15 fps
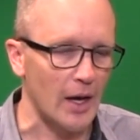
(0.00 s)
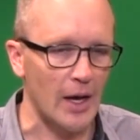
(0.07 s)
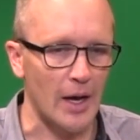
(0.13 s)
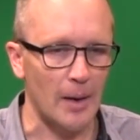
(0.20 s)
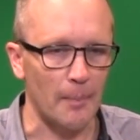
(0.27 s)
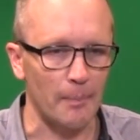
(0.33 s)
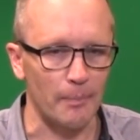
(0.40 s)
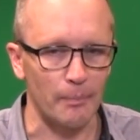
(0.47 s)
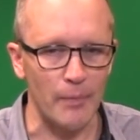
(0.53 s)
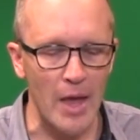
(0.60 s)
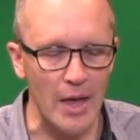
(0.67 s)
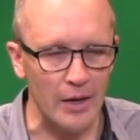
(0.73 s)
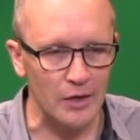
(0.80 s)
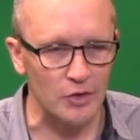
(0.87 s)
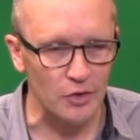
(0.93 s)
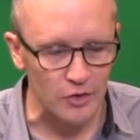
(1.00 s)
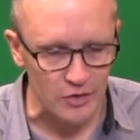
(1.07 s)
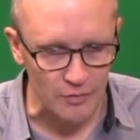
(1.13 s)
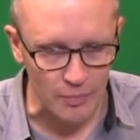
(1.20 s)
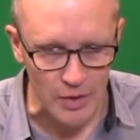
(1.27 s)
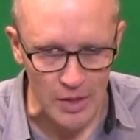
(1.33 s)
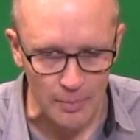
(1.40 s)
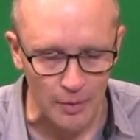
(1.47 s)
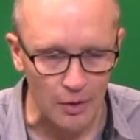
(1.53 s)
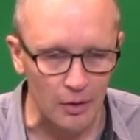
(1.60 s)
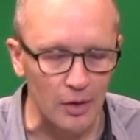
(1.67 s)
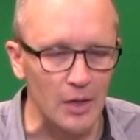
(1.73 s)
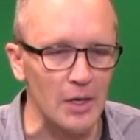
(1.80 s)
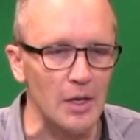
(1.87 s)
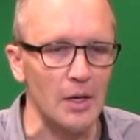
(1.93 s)
managers of
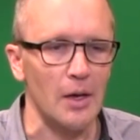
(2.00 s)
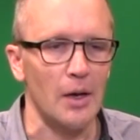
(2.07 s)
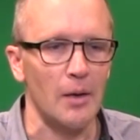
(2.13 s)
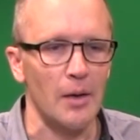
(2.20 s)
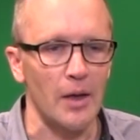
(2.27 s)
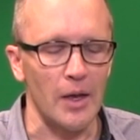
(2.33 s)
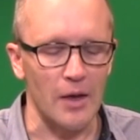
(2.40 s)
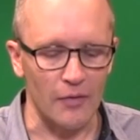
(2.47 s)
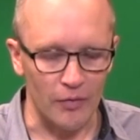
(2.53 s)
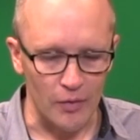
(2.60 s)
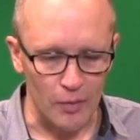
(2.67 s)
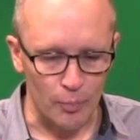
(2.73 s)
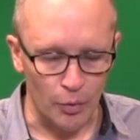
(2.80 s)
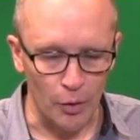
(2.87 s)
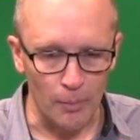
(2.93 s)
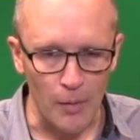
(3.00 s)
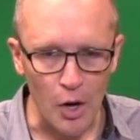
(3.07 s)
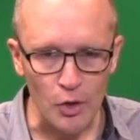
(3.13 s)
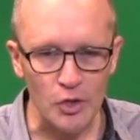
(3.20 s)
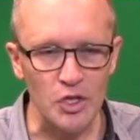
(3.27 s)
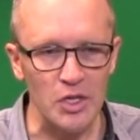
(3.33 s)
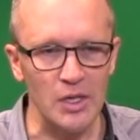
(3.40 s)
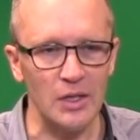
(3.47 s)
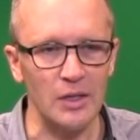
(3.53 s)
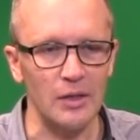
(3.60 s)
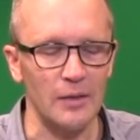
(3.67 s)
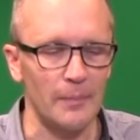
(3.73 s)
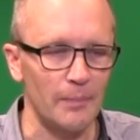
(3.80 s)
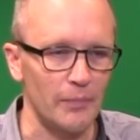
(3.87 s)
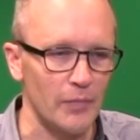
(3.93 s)
people, if
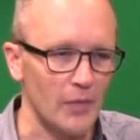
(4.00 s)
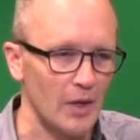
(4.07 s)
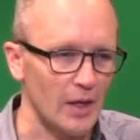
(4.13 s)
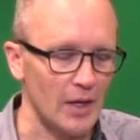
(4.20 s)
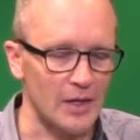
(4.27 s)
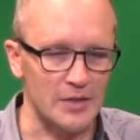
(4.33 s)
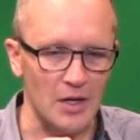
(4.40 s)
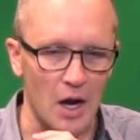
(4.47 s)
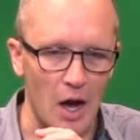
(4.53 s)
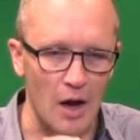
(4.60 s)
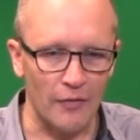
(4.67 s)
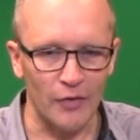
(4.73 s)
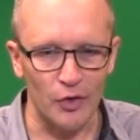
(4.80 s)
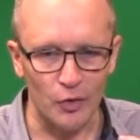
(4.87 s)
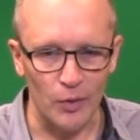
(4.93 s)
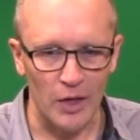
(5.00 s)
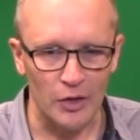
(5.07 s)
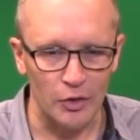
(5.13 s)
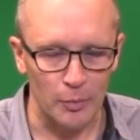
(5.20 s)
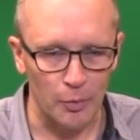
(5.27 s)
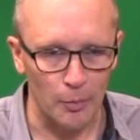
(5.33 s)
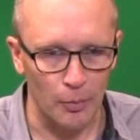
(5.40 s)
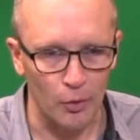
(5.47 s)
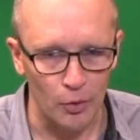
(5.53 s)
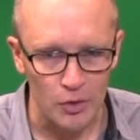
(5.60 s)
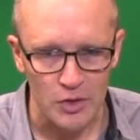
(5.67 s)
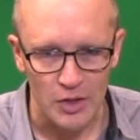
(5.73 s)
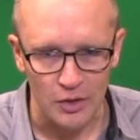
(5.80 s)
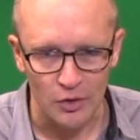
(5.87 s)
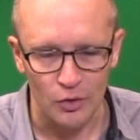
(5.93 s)
promotion is often directly
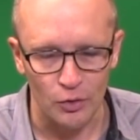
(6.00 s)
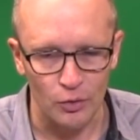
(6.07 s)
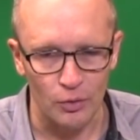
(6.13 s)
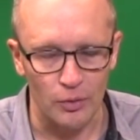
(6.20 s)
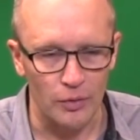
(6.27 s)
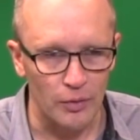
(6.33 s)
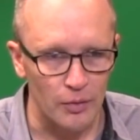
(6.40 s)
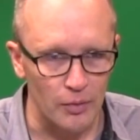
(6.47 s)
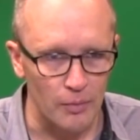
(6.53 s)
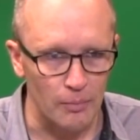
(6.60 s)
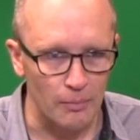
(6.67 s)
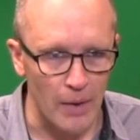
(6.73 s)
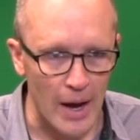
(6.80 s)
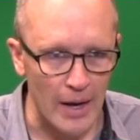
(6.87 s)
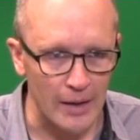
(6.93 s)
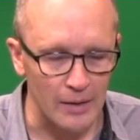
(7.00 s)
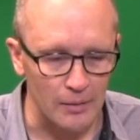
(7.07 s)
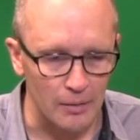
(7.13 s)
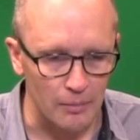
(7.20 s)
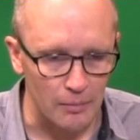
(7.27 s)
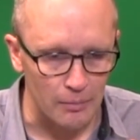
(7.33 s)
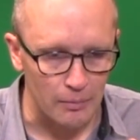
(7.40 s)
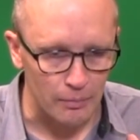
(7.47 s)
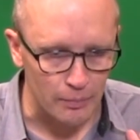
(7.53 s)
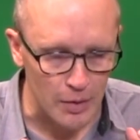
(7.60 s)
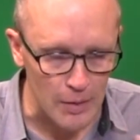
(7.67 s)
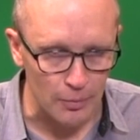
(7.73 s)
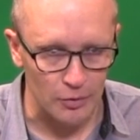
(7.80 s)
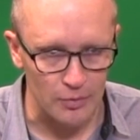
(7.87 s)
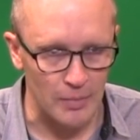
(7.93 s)
proportionate to my
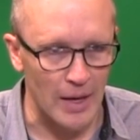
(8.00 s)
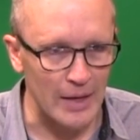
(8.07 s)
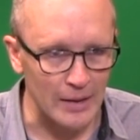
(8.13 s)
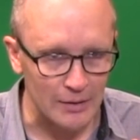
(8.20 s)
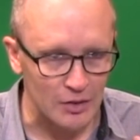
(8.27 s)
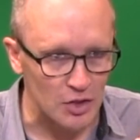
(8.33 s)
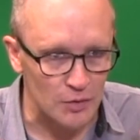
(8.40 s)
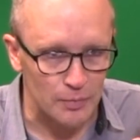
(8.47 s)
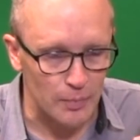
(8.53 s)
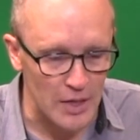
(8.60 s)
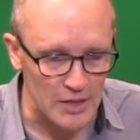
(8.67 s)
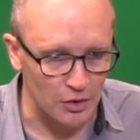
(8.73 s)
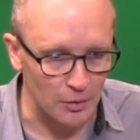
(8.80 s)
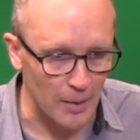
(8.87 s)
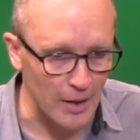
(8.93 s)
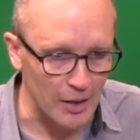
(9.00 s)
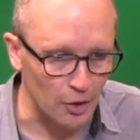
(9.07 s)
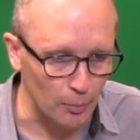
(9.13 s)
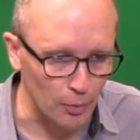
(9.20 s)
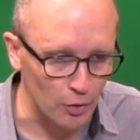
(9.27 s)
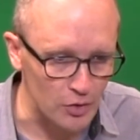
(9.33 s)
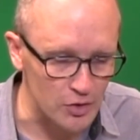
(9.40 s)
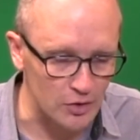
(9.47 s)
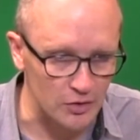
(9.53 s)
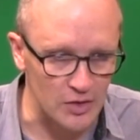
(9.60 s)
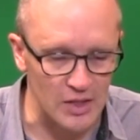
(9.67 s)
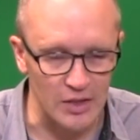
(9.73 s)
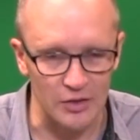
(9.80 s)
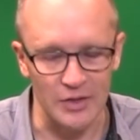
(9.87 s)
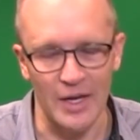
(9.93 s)
interpersonal
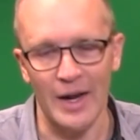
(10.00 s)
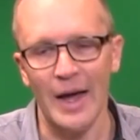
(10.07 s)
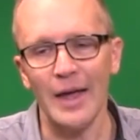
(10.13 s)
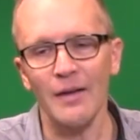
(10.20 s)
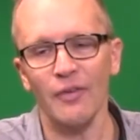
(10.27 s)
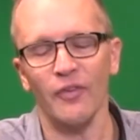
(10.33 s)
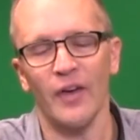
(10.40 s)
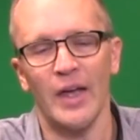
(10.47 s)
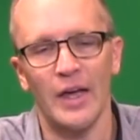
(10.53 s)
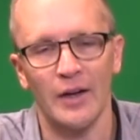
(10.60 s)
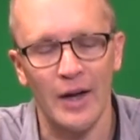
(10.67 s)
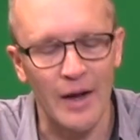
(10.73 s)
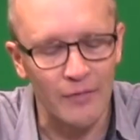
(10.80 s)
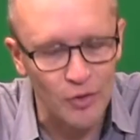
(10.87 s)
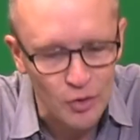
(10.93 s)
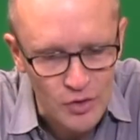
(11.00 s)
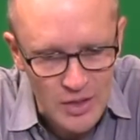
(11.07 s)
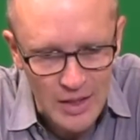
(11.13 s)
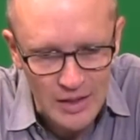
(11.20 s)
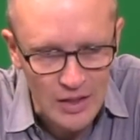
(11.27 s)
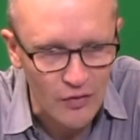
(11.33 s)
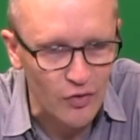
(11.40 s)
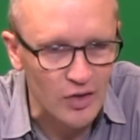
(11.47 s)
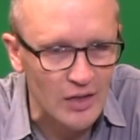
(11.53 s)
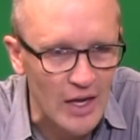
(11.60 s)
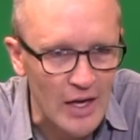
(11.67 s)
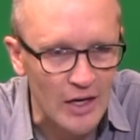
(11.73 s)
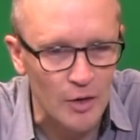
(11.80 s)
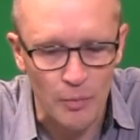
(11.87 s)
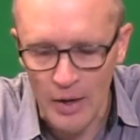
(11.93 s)
skills. And I have found, I have no scientific
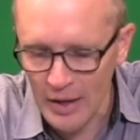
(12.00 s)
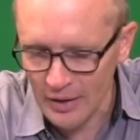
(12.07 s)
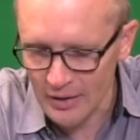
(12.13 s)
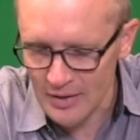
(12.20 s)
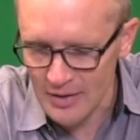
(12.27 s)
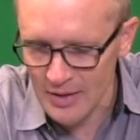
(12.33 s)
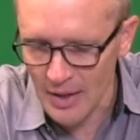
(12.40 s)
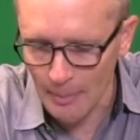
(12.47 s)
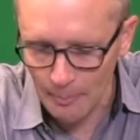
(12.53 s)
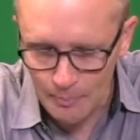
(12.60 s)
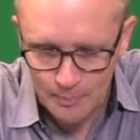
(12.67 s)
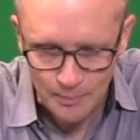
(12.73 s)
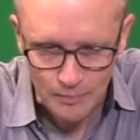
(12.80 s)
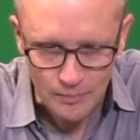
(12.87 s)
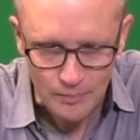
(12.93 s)
data to back this up,